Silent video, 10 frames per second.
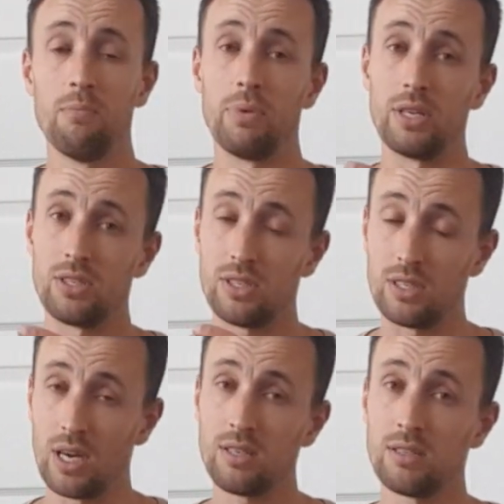but it's
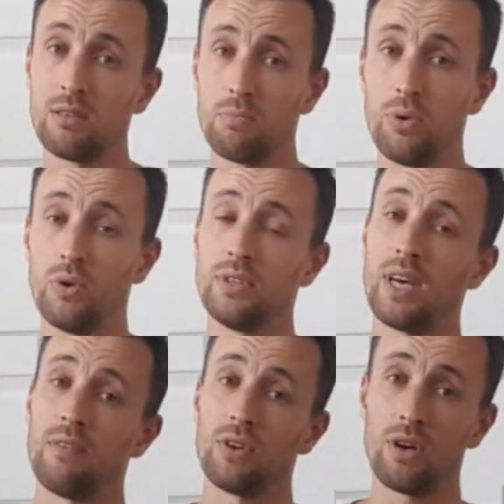just as important to
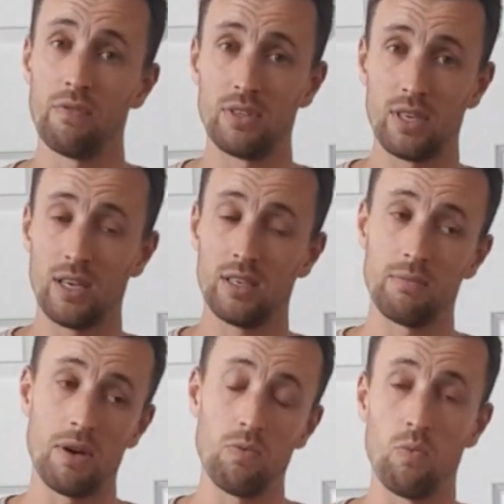have a conversation
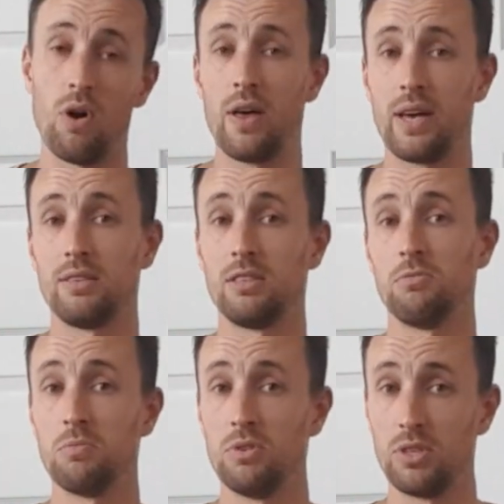about why that
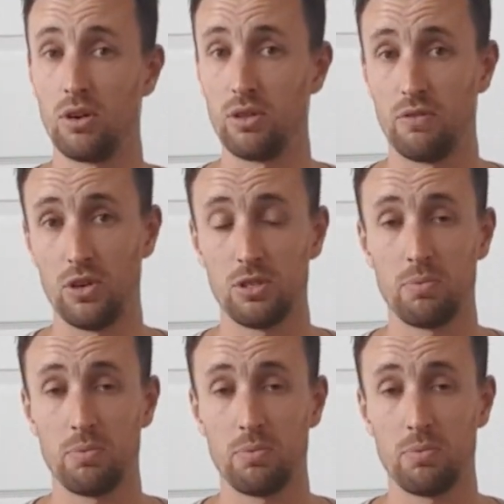symptom is there in the first